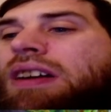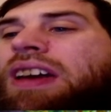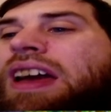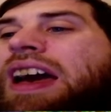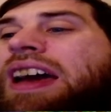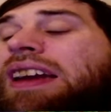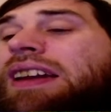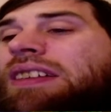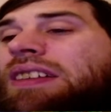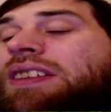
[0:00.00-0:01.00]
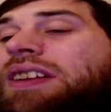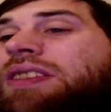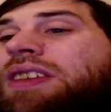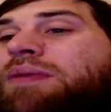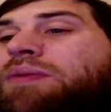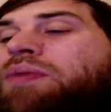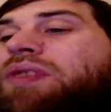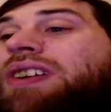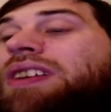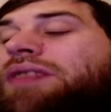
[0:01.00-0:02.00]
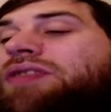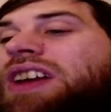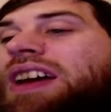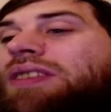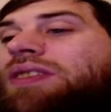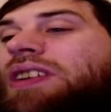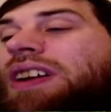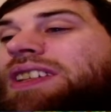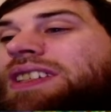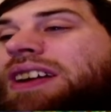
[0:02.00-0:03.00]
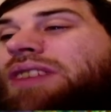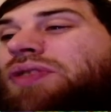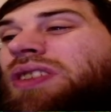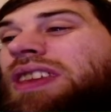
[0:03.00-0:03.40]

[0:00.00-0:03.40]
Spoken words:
Okay, I don't think we've got enough day or night stuff,